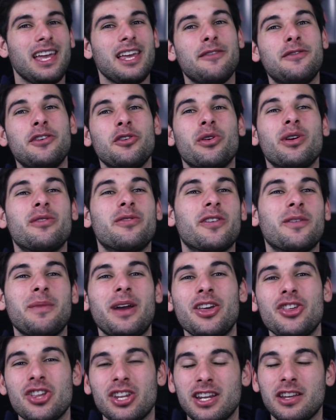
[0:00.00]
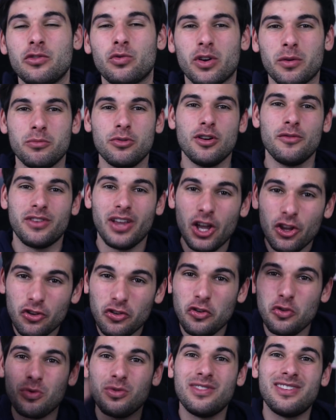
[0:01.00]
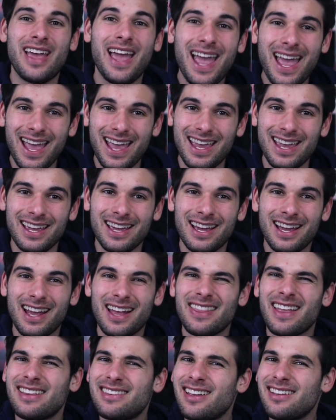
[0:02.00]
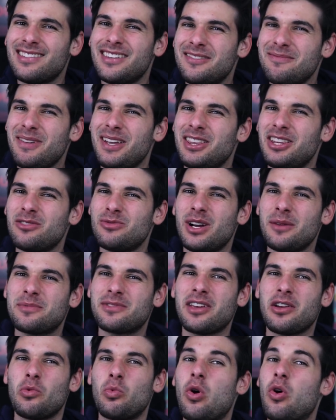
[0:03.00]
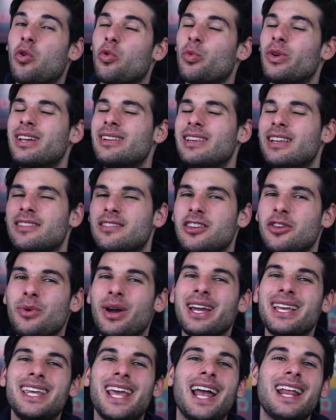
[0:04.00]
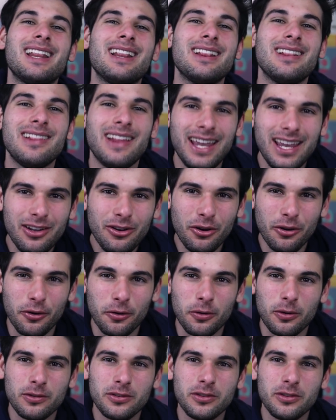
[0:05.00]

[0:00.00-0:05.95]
If your information is removed today, that doesn't mean the website won't relist you again later.